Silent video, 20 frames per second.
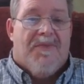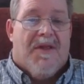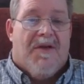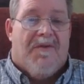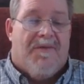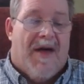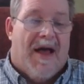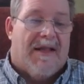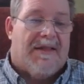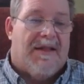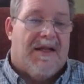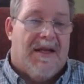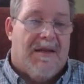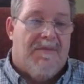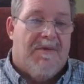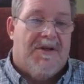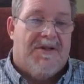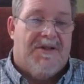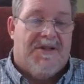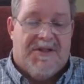The fact that
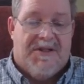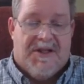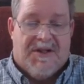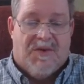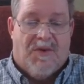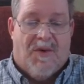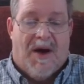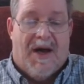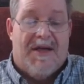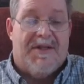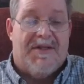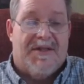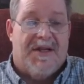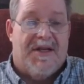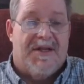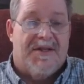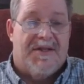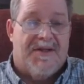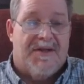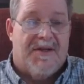he mentions it twice
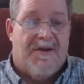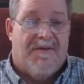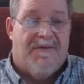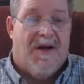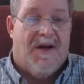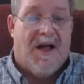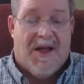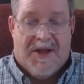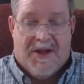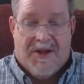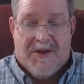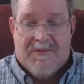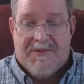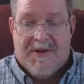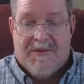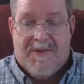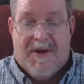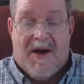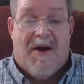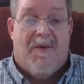says
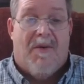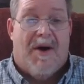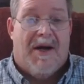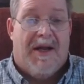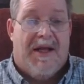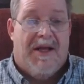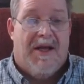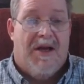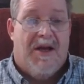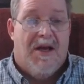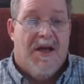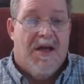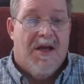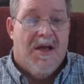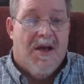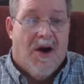volumes about what he